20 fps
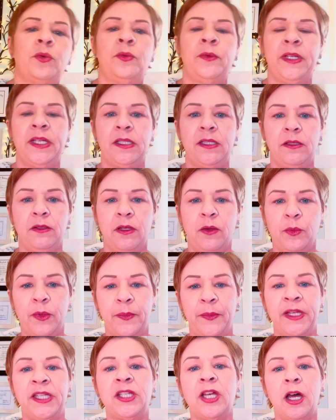
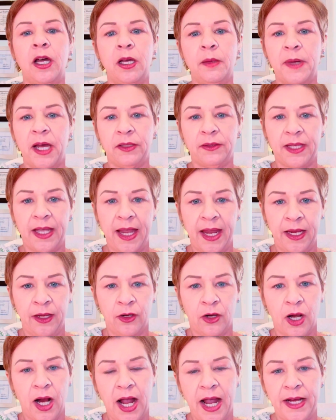when we talk about the
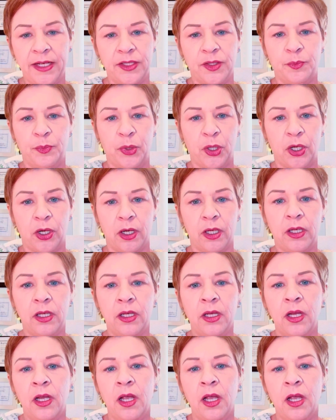anger iceberg,